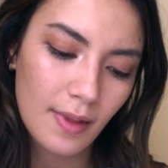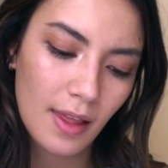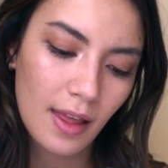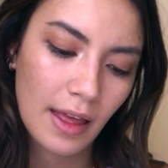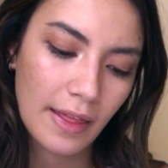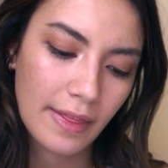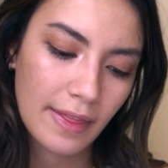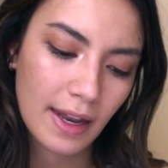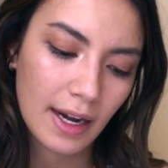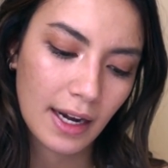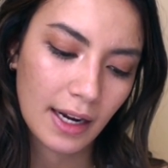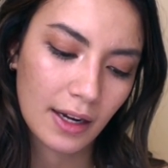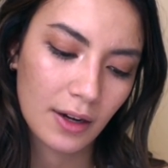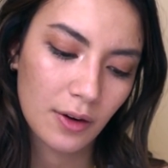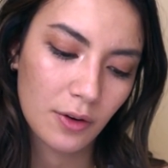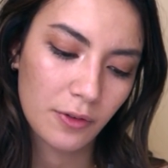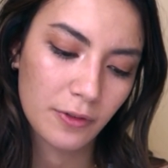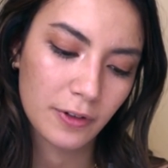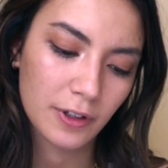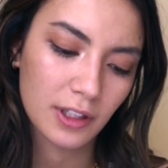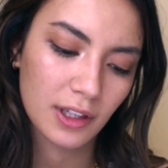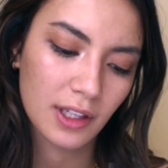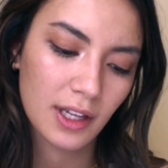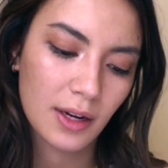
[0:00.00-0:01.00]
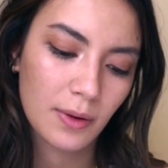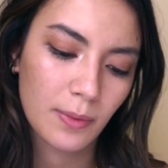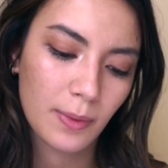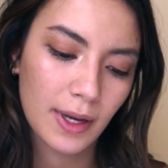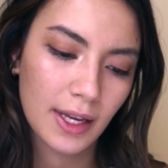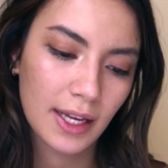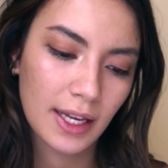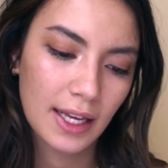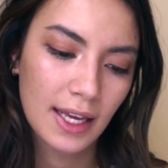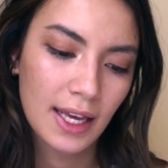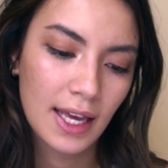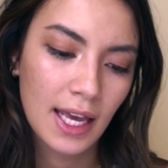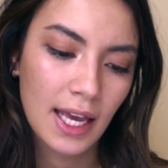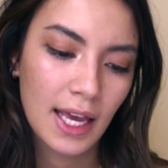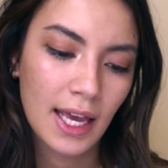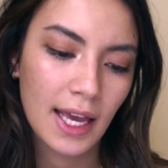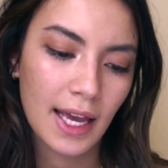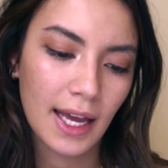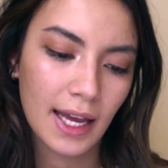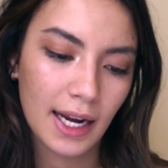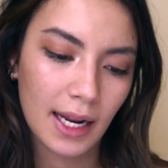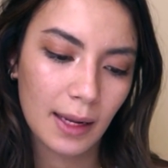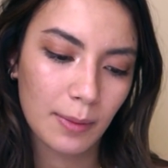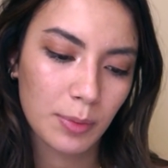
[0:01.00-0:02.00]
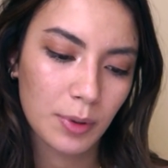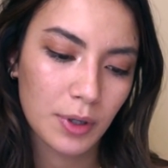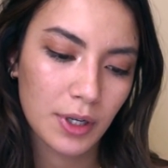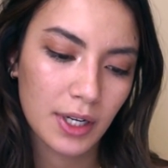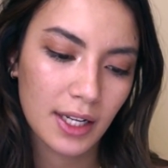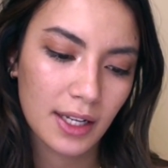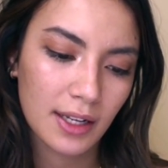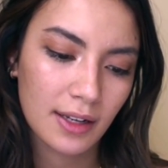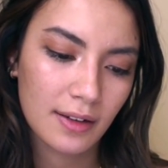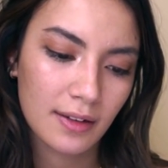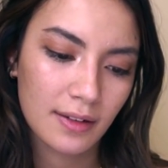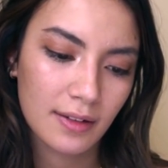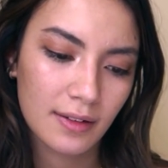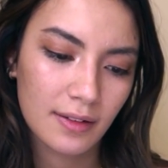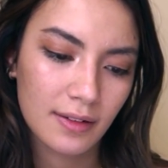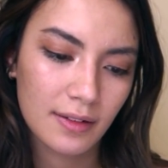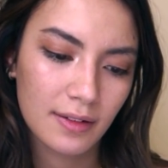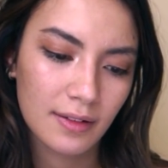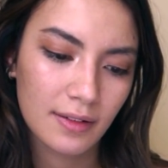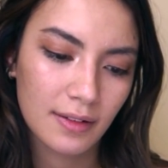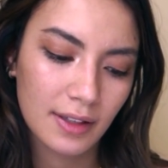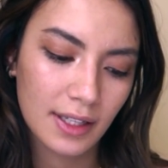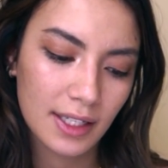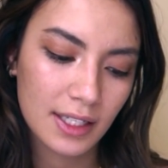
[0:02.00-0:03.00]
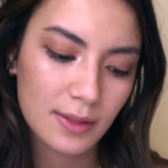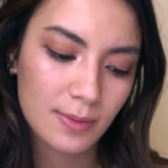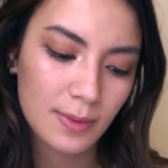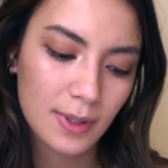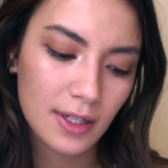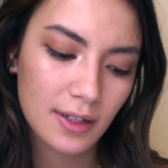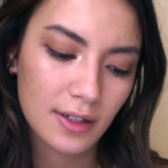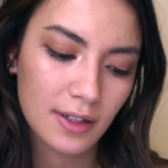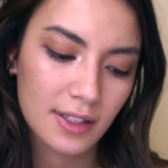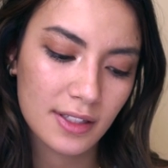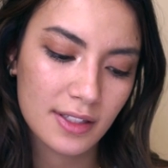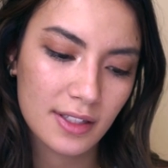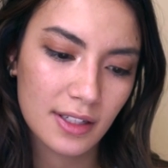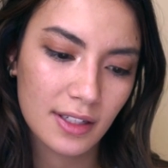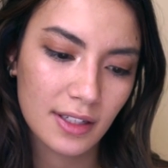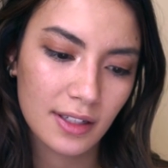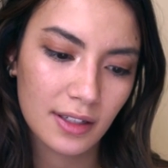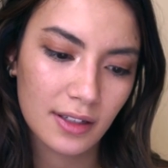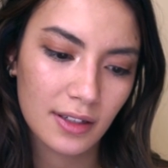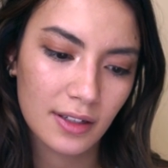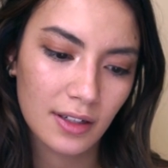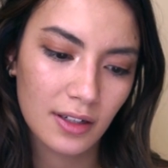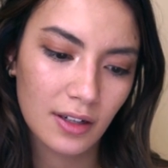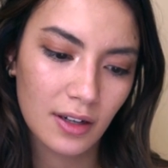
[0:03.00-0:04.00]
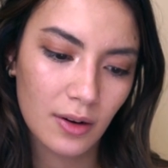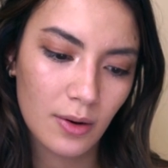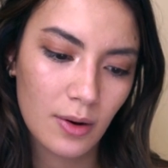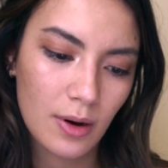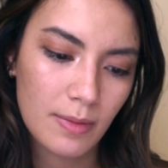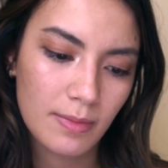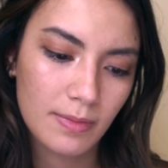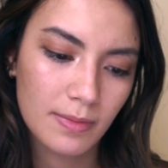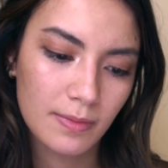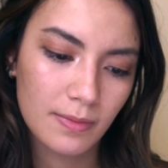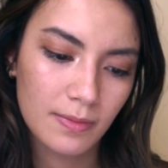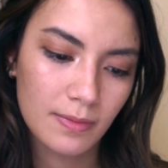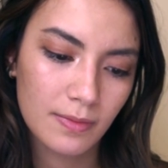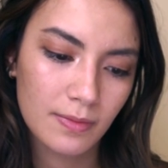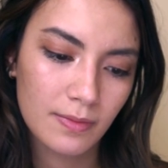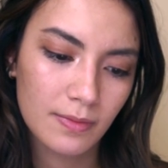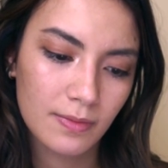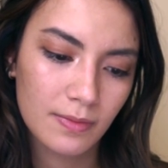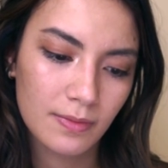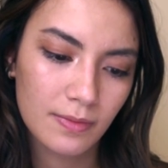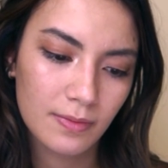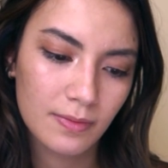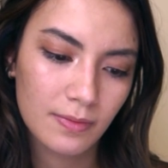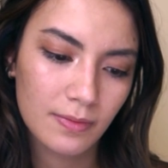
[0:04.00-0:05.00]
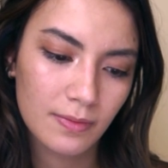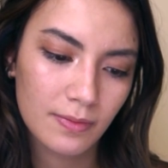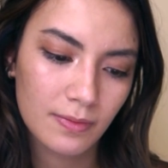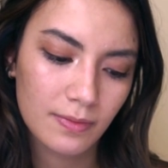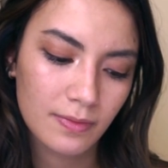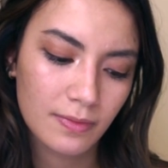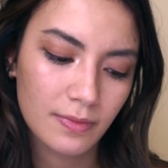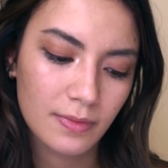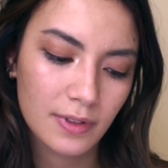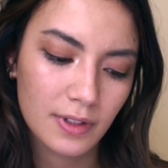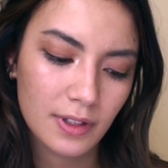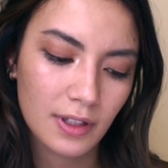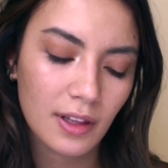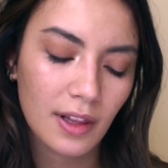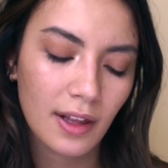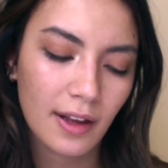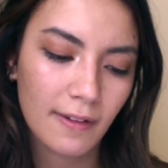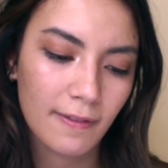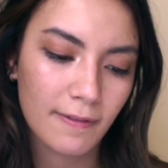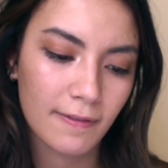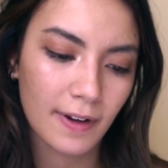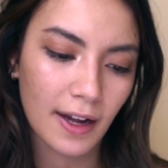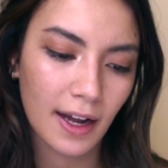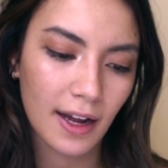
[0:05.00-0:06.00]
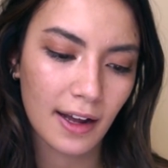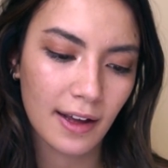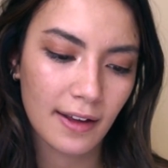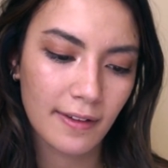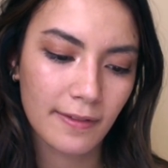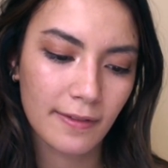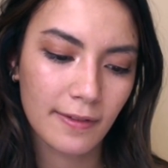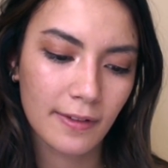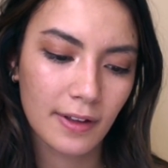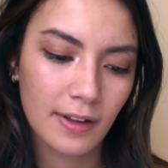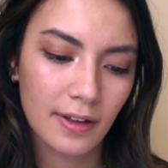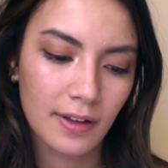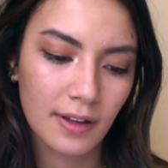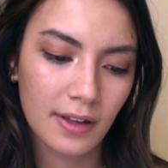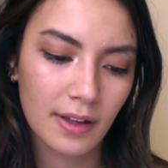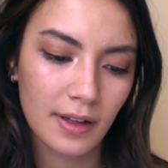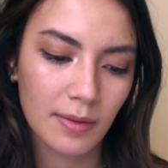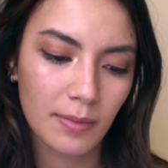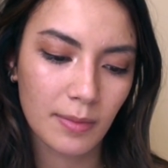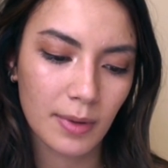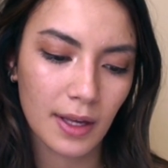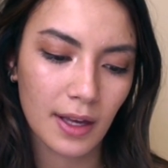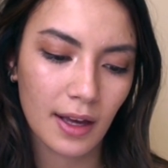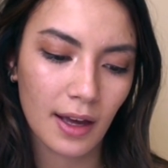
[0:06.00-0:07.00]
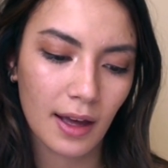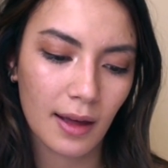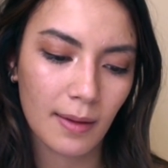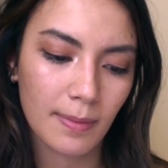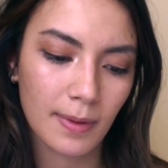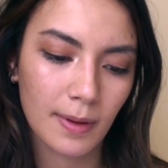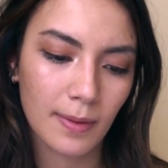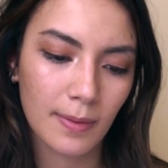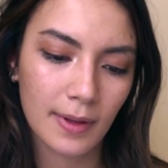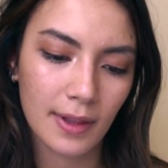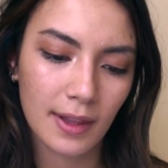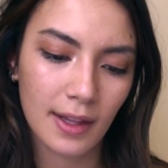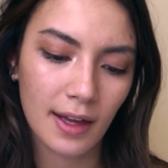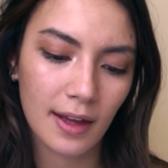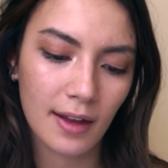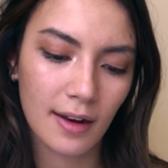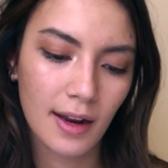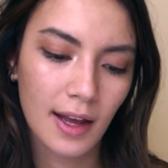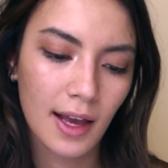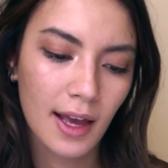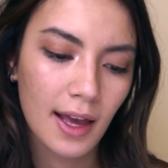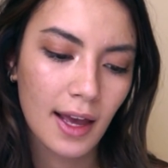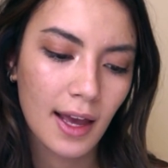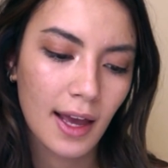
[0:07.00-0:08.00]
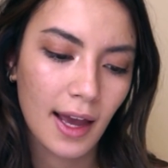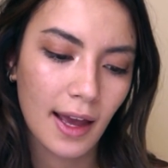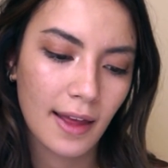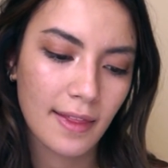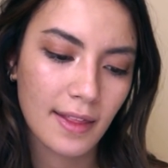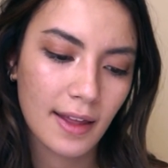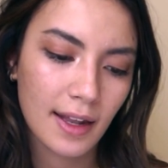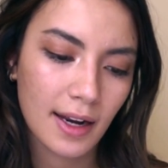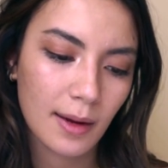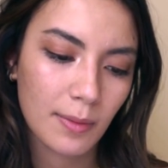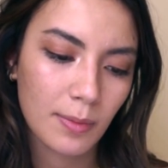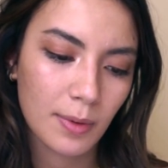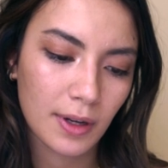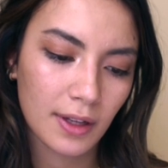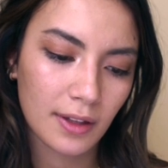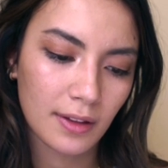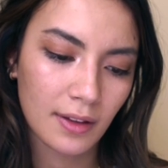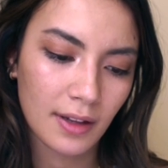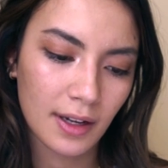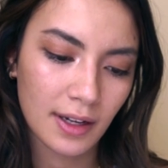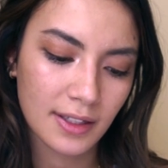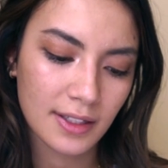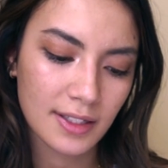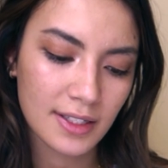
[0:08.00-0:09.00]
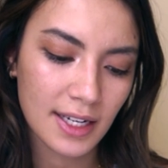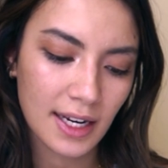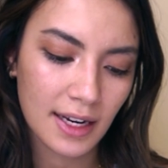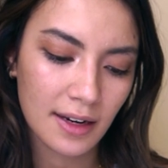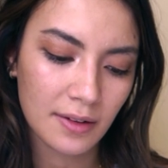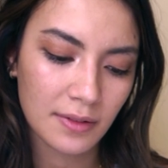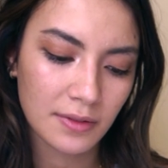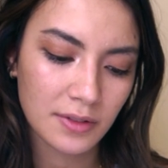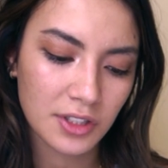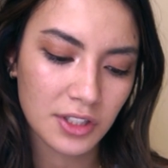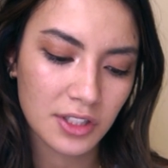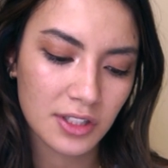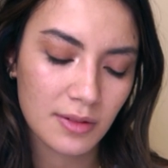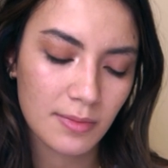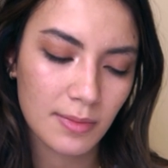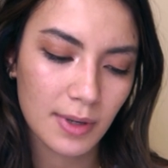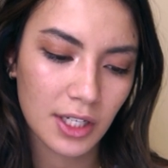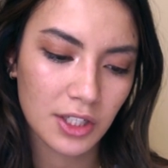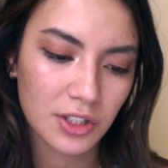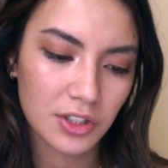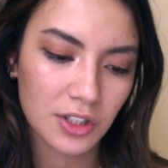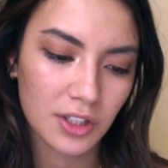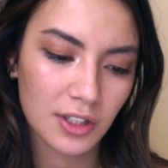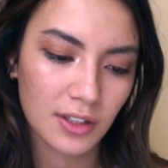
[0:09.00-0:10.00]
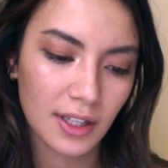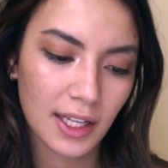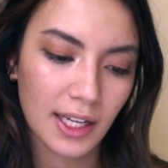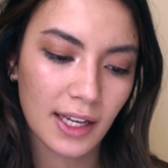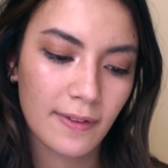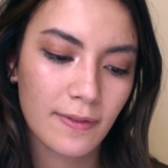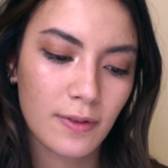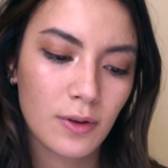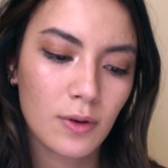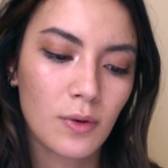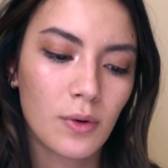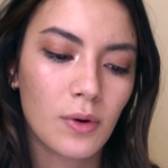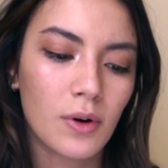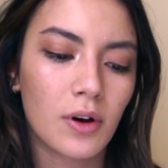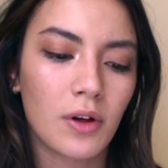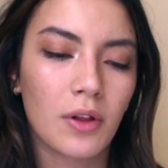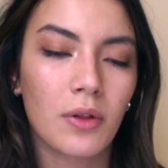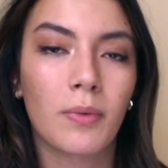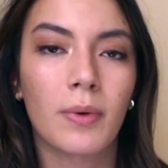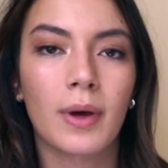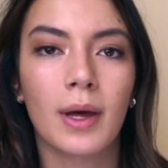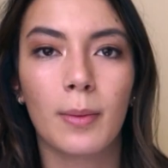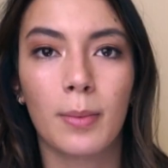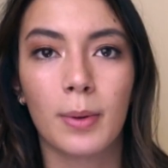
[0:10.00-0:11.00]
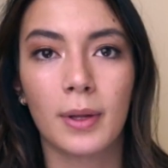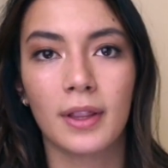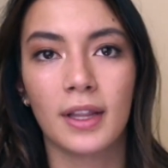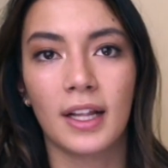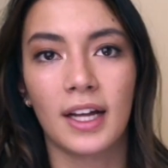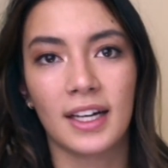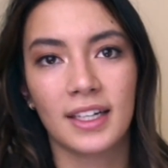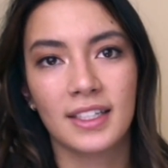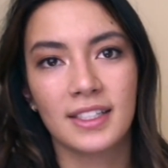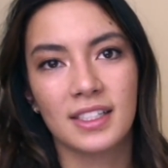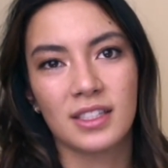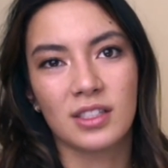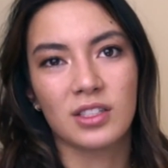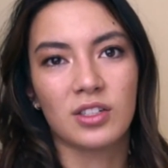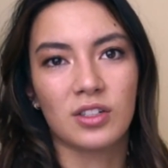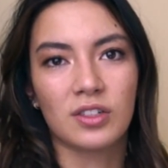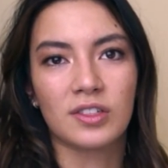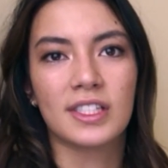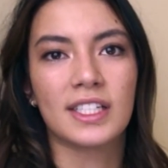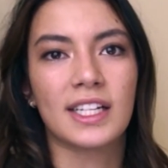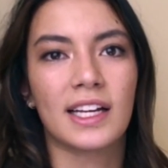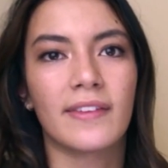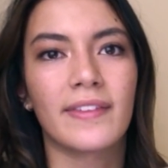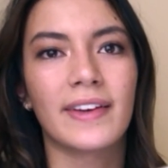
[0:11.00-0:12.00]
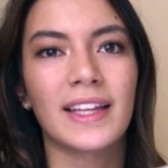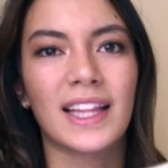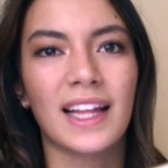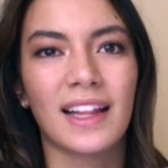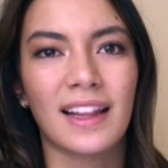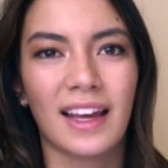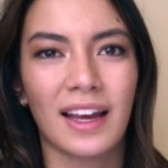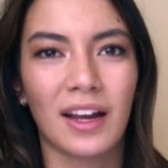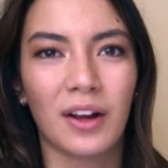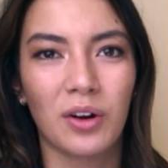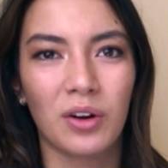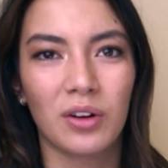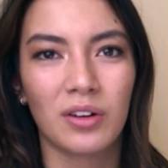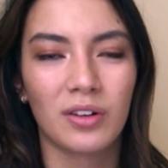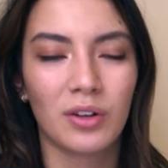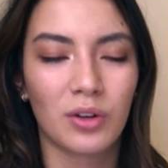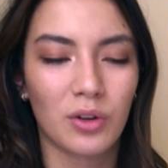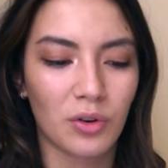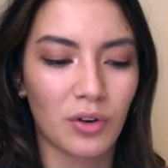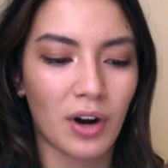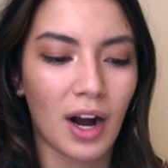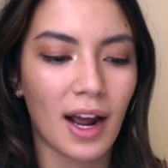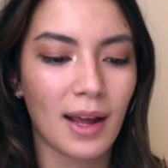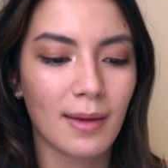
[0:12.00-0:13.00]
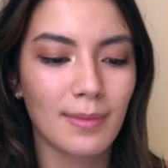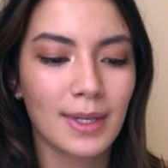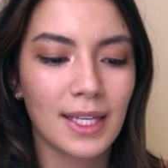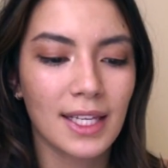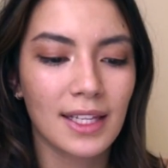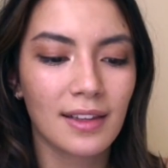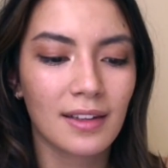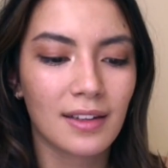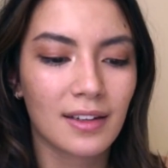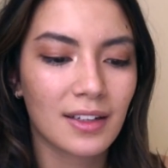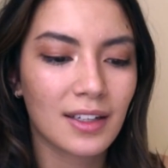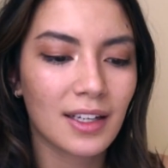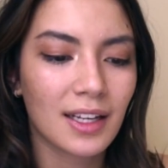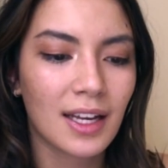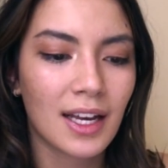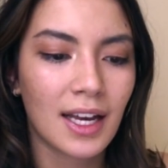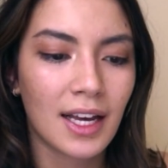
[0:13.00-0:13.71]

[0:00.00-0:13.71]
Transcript: And then I go over to Ludwig and I put it, this one honestly it could go up to like 5 and be happy with that. And then I bring Luxe down just to make sure, like if you go all the way up on Luxe, it starts to give it that like grimy look.